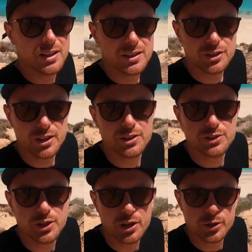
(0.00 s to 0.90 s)
So this is
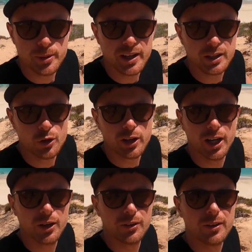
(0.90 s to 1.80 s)
Turtle Bay
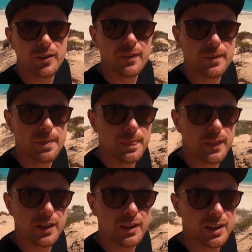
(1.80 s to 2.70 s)
Lookout.
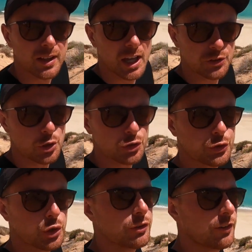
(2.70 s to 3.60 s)
It's not
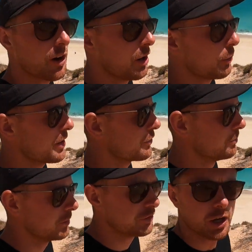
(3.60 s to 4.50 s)
too far away
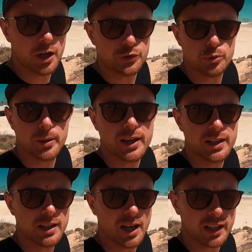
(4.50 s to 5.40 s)
from the Turtle
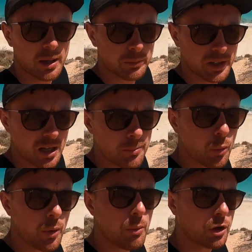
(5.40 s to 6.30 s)
Bay campground, but
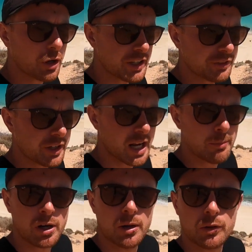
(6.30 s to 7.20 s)
we won't go down to the
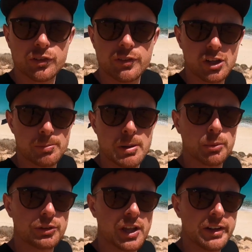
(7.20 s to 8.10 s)
campground because I think there's
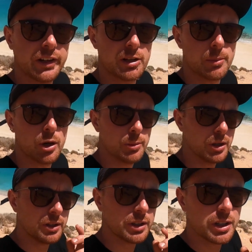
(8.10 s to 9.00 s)
people staying there at the moment.